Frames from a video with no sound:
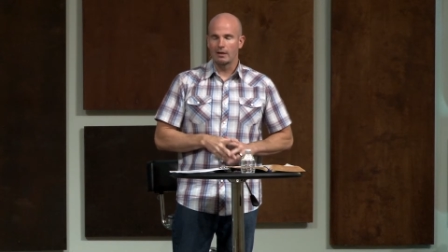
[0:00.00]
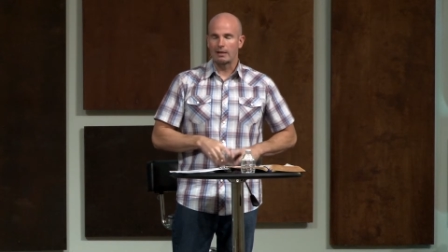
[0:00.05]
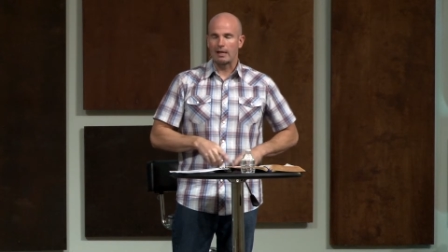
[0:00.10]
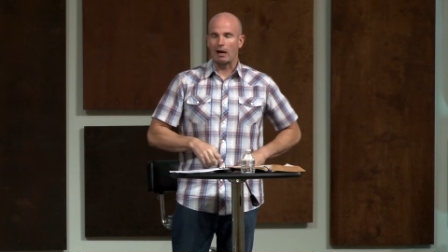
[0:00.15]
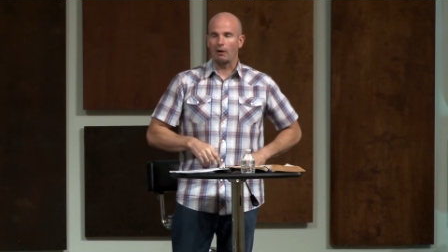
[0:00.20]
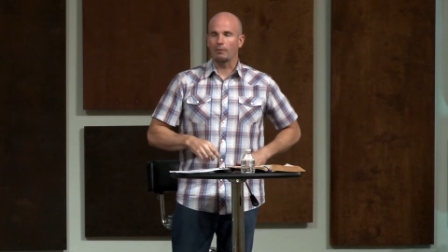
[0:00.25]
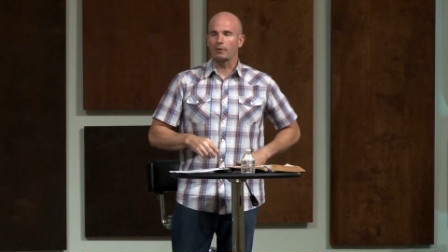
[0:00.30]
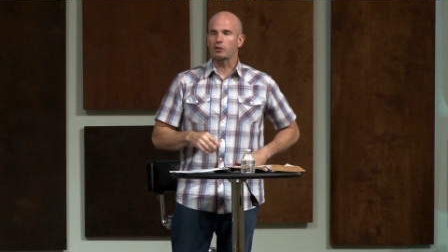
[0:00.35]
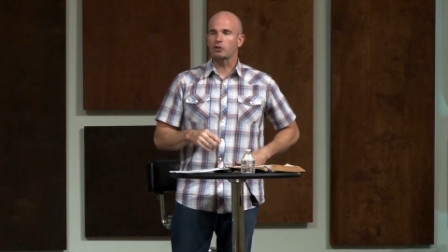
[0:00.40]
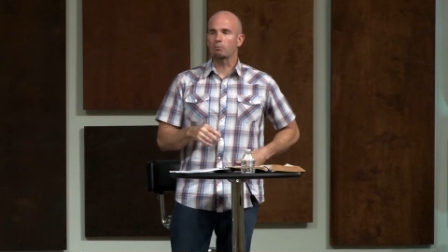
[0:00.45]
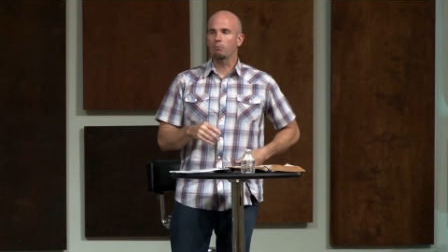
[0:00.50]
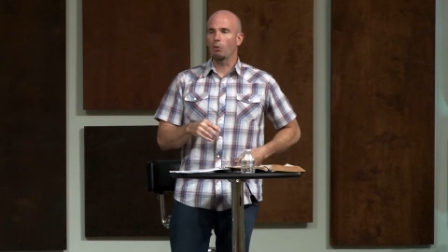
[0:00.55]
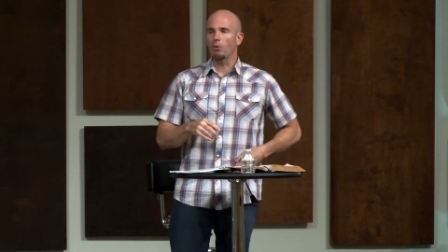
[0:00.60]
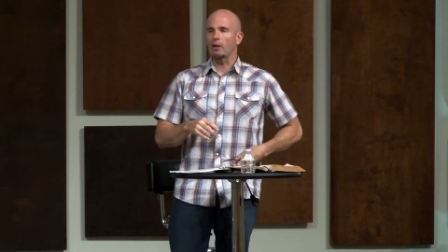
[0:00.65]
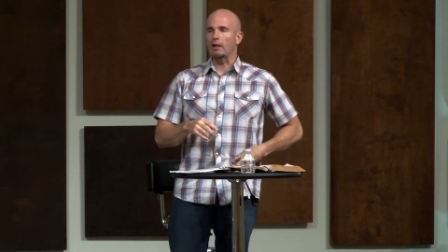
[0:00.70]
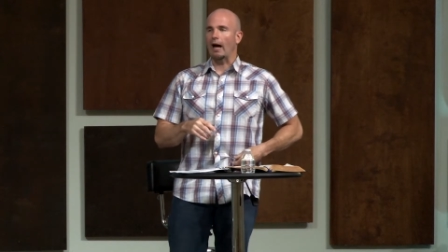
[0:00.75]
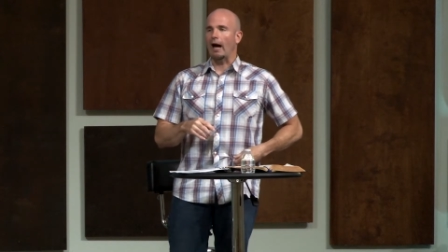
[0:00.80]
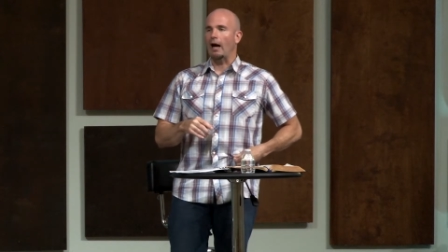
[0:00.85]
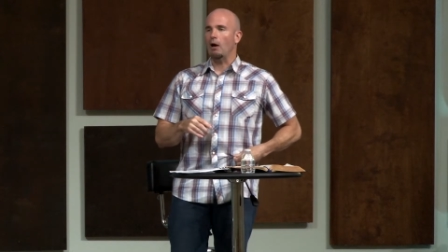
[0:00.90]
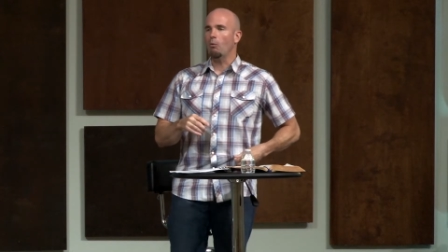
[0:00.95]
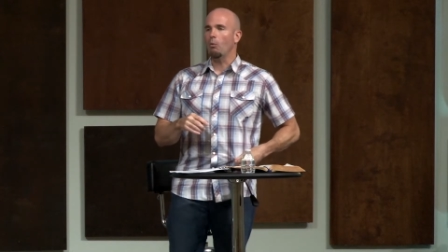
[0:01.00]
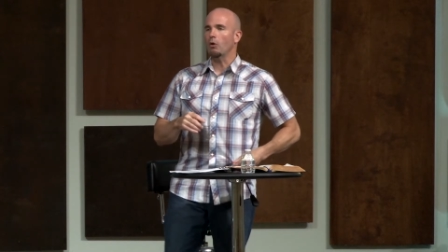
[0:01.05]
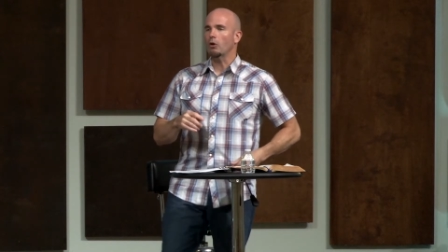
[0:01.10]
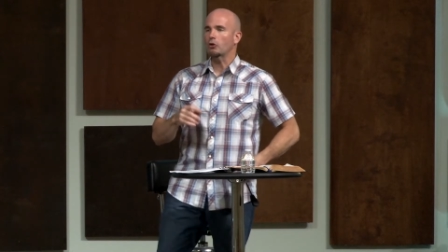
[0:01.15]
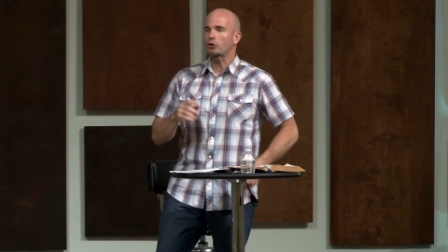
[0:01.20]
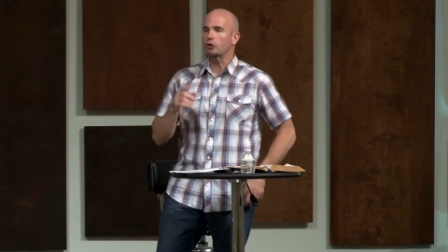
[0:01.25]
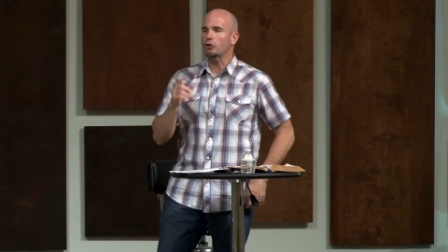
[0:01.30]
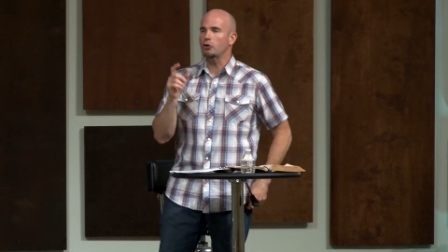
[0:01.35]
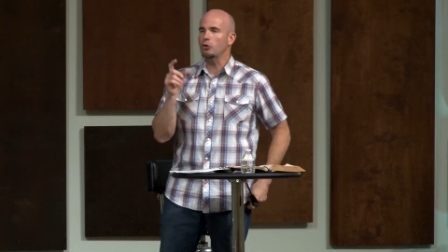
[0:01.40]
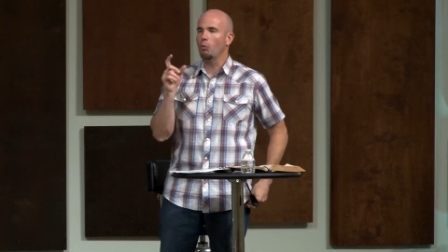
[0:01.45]
Now, this morning, I want
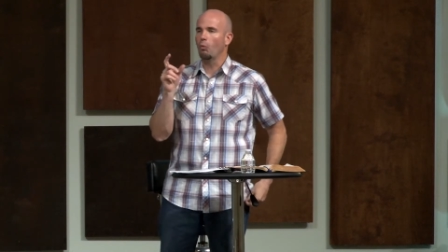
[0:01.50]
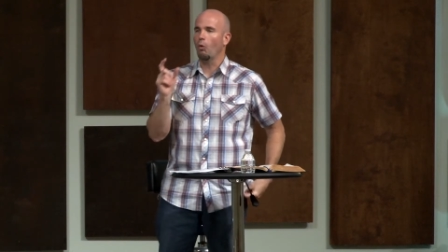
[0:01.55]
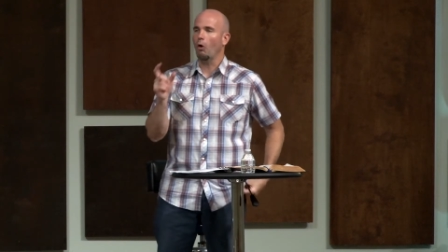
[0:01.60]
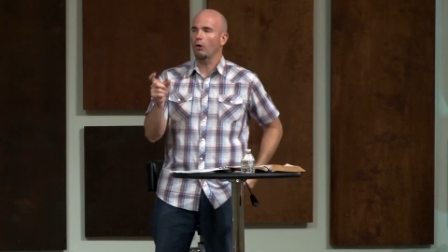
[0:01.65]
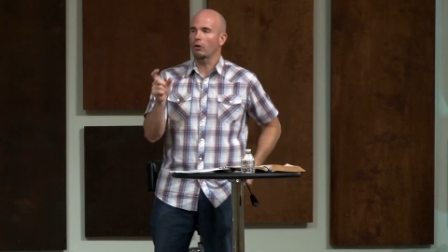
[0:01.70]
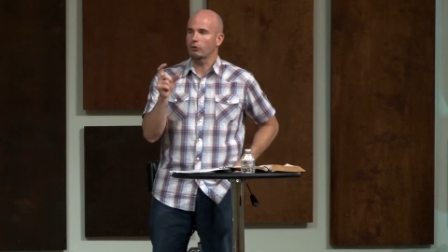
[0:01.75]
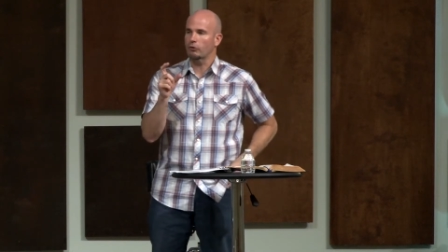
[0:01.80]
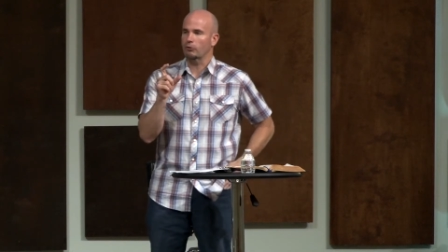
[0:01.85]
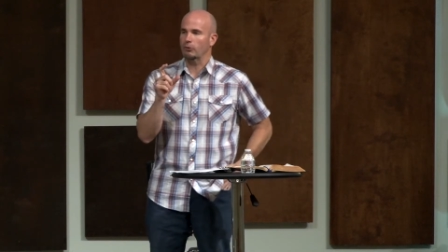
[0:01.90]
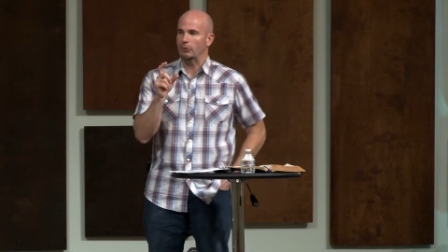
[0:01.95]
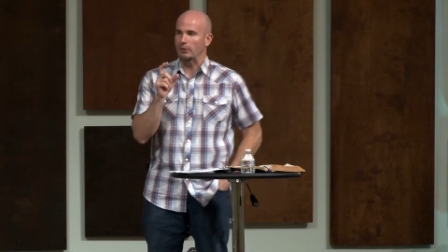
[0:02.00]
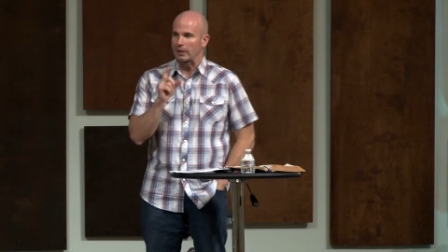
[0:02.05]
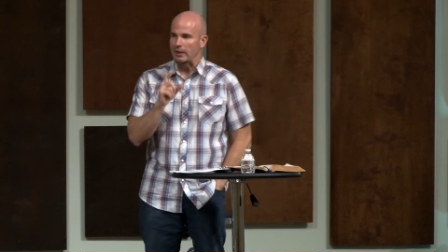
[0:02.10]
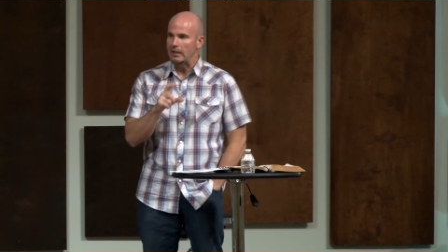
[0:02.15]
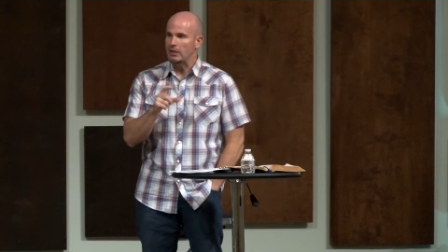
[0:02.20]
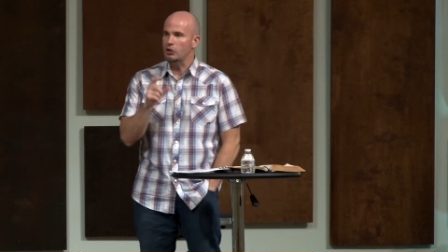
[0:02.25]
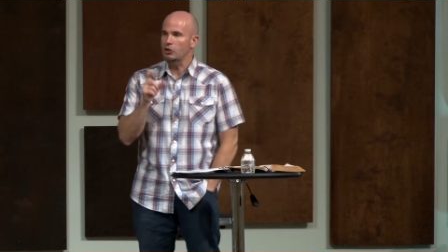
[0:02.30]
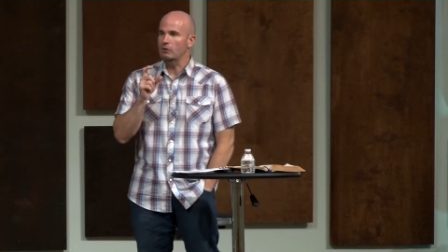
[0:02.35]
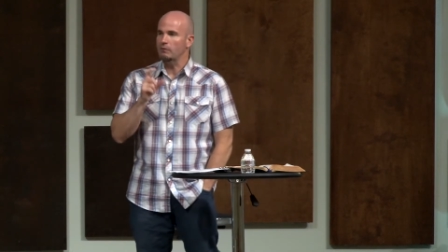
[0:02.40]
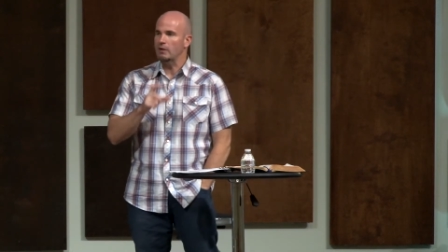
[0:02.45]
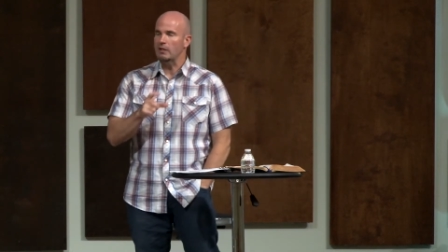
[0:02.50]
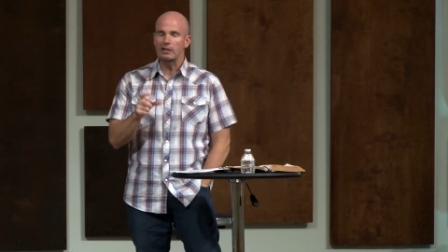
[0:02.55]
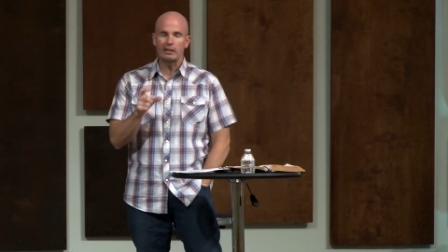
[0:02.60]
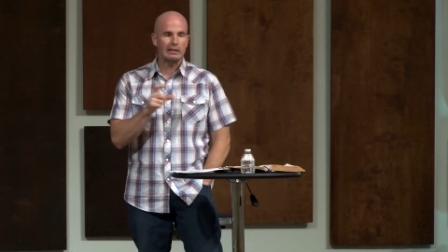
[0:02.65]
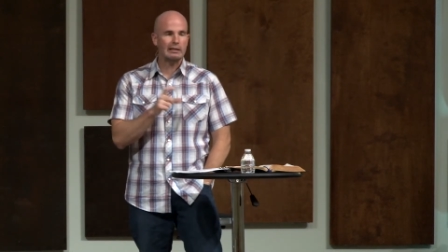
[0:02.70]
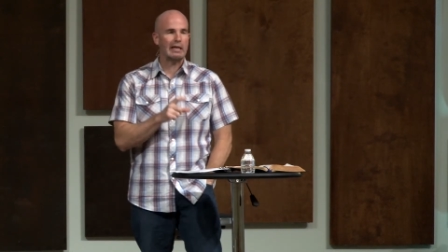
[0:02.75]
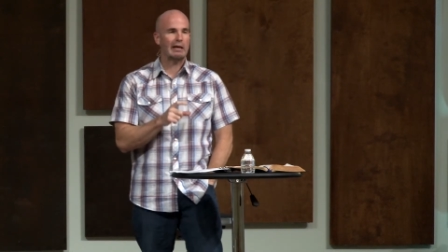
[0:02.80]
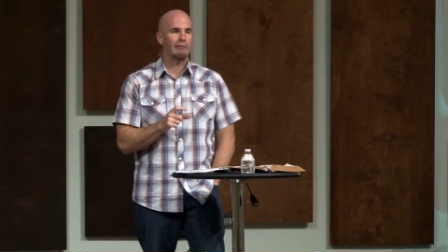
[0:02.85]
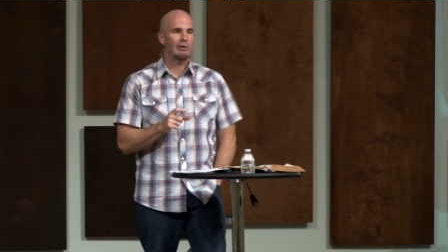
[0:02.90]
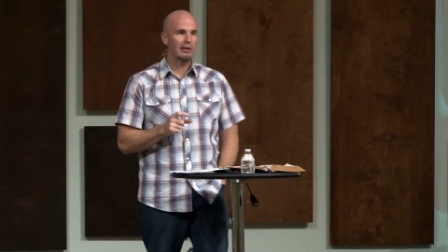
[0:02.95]
us to walk through each of these
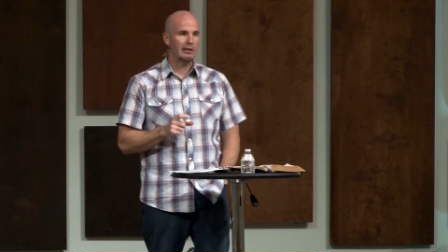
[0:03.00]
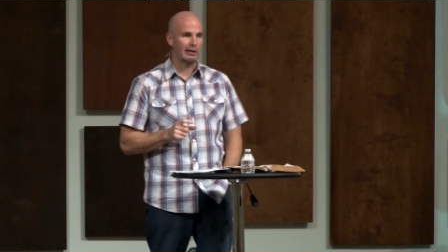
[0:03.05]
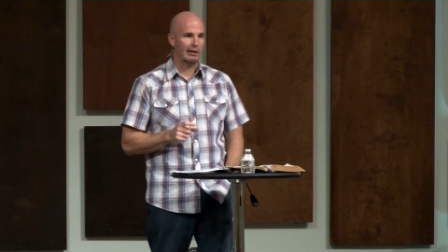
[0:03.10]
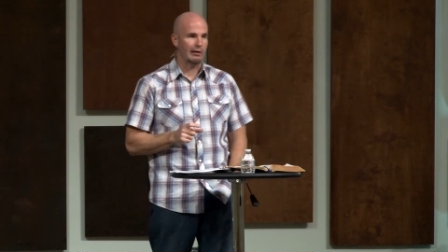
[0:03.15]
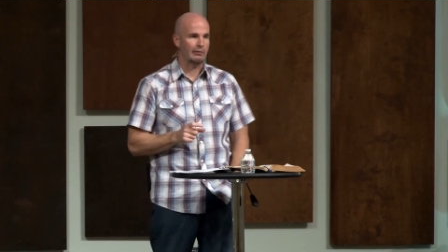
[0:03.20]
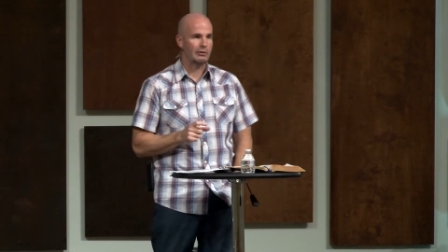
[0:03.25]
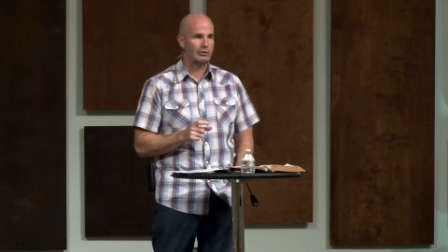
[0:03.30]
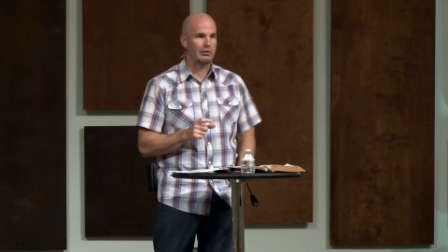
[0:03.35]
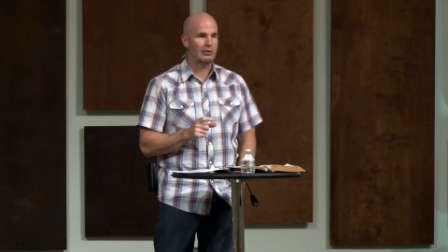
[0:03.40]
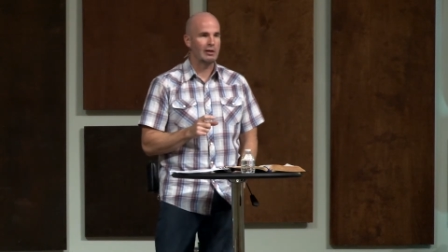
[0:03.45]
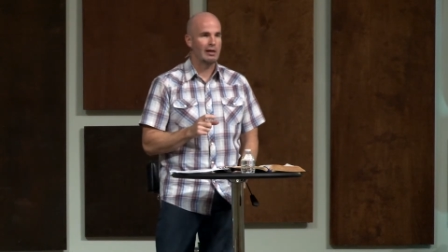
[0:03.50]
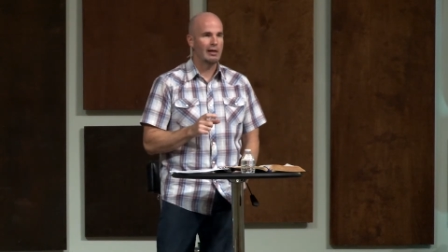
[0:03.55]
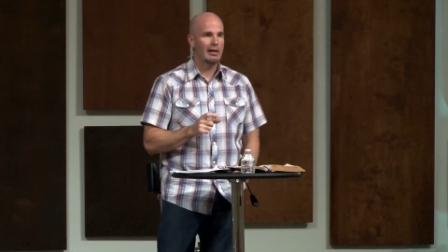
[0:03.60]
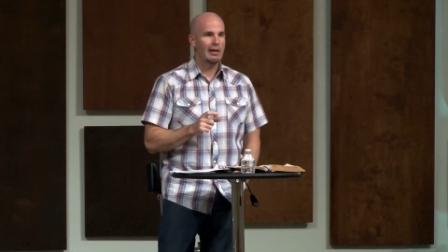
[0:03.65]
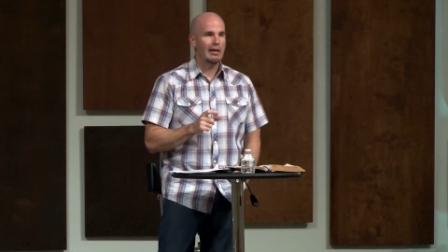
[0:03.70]
seven gifts,